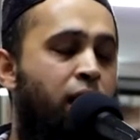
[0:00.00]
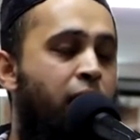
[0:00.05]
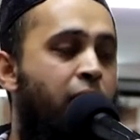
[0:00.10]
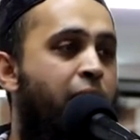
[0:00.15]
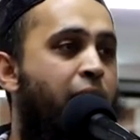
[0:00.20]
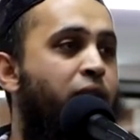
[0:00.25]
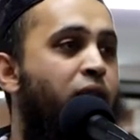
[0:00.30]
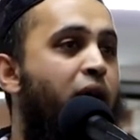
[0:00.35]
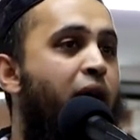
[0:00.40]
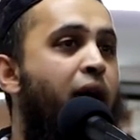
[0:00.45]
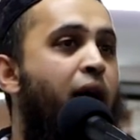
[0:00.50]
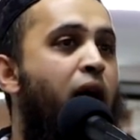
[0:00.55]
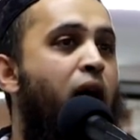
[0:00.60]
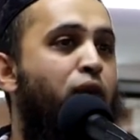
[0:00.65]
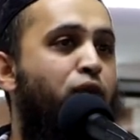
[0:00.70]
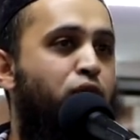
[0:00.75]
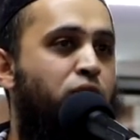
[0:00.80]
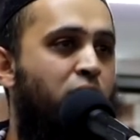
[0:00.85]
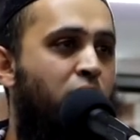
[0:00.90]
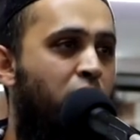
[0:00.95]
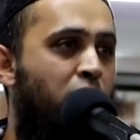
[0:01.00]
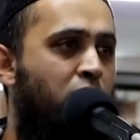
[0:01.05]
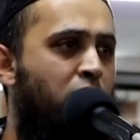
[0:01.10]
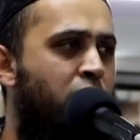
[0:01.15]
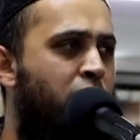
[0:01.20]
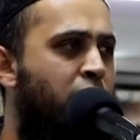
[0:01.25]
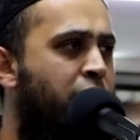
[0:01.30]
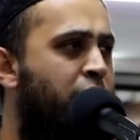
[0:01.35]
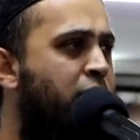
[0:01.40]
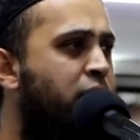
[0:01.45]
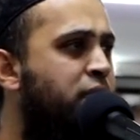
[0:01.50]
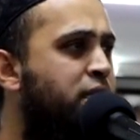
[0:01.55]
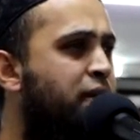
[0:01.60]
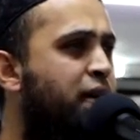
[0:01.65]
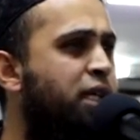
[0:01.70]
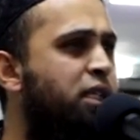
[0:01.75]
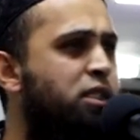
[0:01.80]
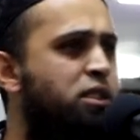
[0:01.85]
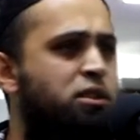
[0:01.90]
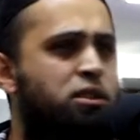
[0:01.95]
And thereafter he
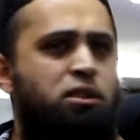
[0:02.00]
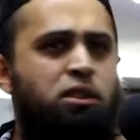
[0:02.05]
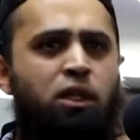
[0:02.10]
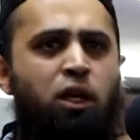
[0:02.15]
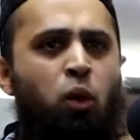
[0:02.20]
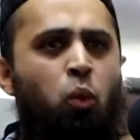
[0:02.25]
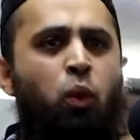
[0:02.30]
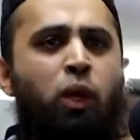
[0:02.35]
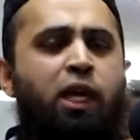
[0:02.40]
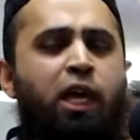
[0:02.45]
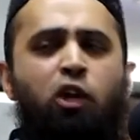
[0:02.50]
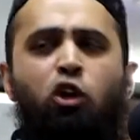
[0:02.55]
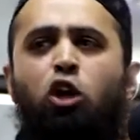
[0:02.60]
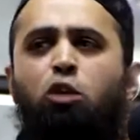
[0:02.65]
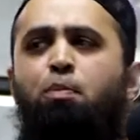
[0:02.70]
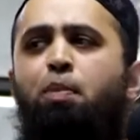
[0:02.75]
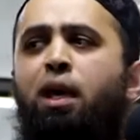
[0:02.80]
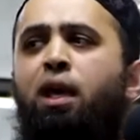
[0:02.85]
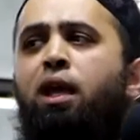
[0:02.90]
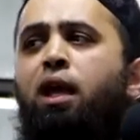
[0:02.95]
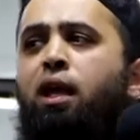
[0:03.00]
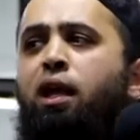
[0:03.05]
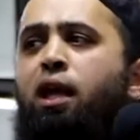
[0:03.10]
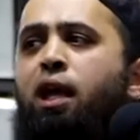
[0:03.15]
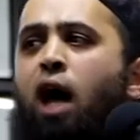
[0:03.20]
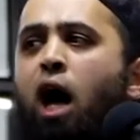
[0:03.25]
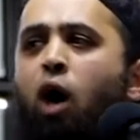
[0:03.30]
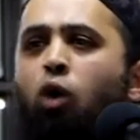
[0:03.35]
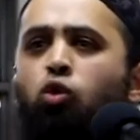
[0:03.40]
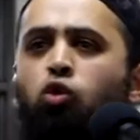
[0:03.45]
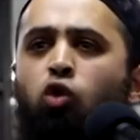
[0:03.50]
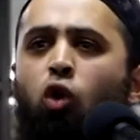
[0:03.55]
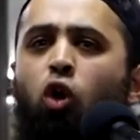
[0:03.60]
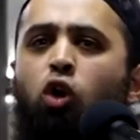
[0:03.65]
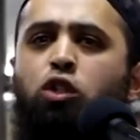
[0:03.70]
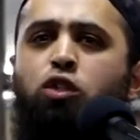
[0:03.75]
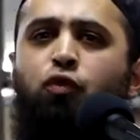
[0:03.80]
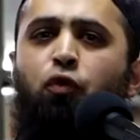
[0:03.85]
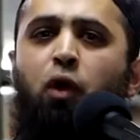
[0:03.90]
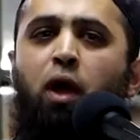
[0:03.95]
says we cannot be reading
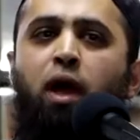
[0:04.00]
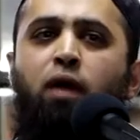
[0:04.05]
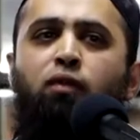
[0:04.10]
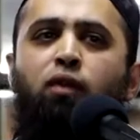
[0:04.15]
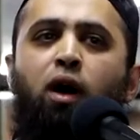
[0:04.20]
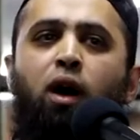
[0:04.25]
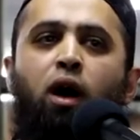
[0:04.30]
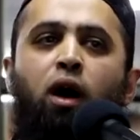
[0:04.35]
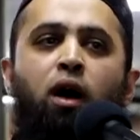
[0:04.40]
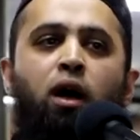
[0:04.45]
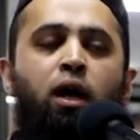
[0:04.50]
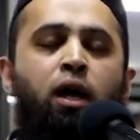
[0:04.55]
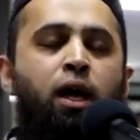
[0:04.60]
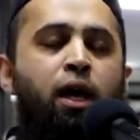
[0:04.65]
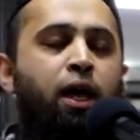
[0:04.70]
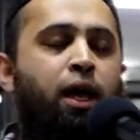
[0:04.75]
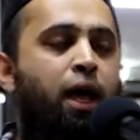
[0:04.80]
outdoors forever.